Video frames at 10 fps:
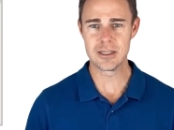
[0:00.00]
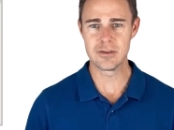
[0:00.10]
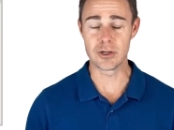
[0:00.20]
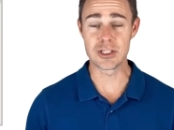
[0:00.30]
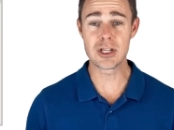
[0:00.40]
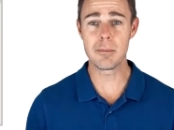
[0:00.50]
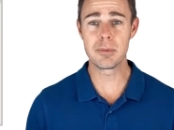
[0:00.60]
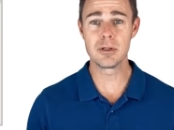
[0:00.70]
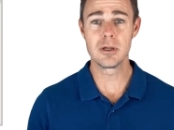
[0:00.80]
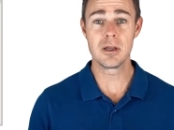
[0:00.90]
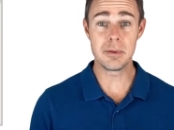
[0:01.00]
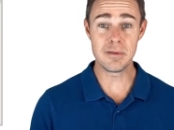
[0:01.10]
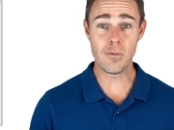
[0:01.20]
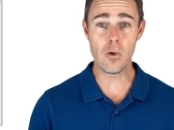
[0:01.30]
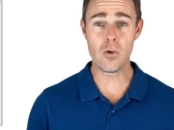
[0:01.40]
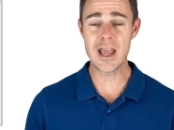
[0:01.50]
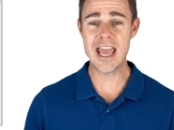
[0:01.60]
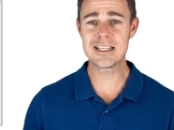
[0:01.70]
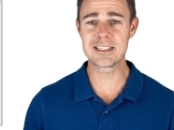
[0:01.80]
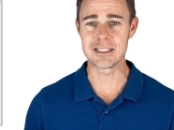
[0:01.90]
For example, before
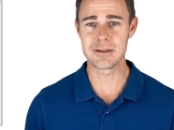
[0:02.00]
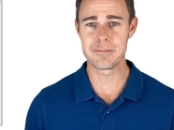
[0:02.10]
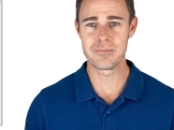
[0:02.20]
exit.